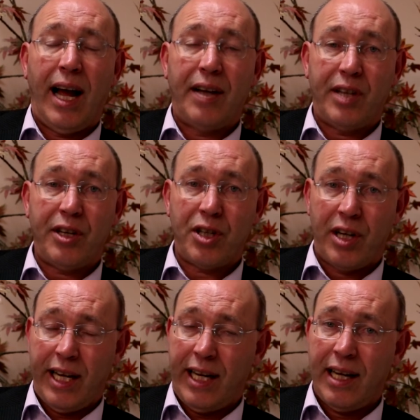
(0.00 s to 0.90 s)

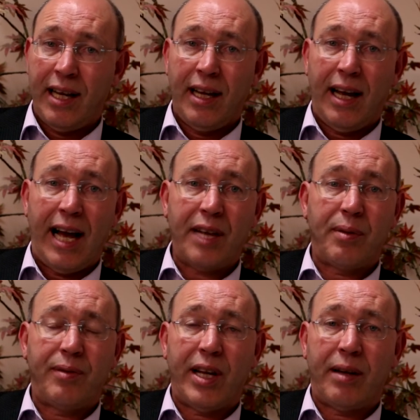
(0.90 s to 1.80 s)
Additionally, as
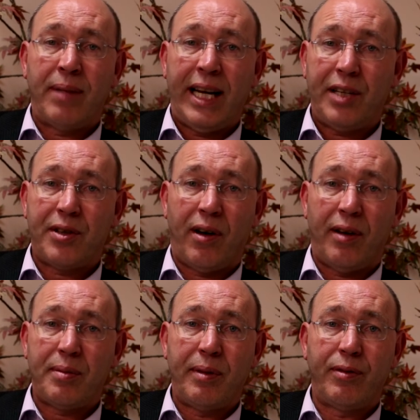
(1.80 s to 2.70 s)
we've said many
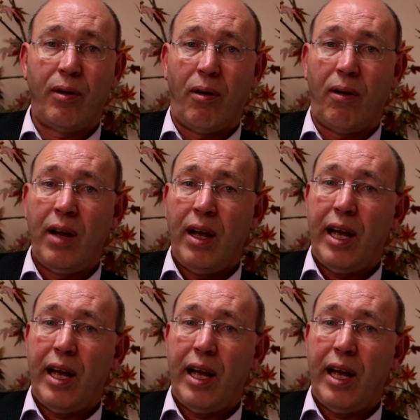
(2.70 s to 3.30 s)
times before,